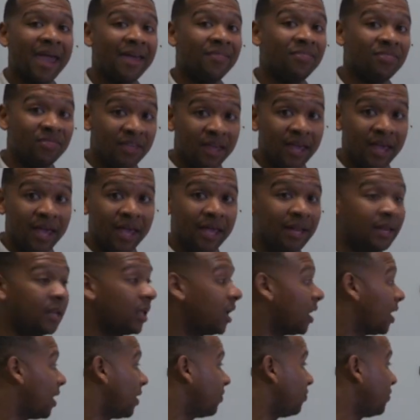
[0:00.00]
and
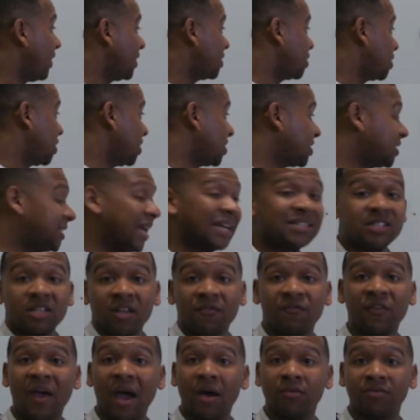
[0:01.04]
then this just sets the
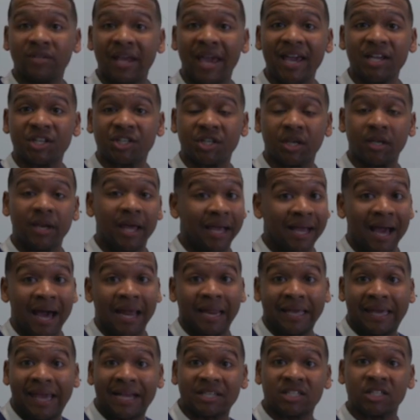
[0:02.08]
foundation. It kind
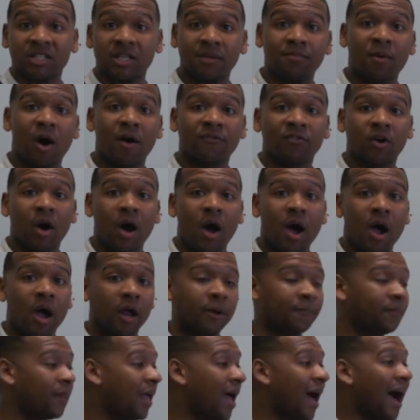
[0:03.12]
of catches them off
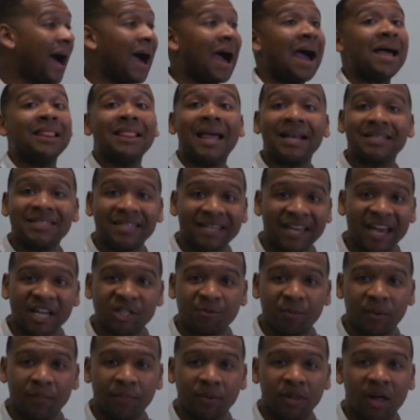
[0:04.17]
guard. I like to
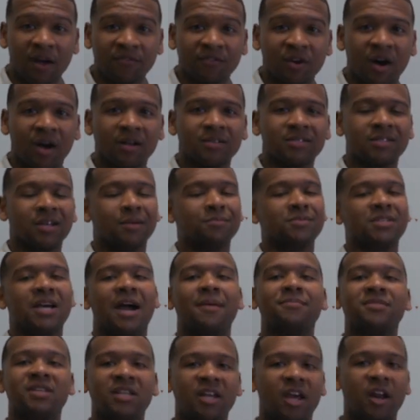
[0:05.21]
catch people off guard.
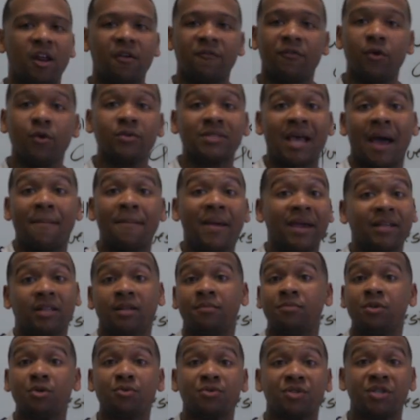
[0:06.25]
Sometimes in interviews, I make
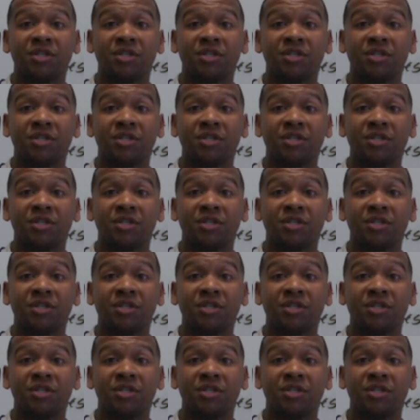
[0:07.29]
them do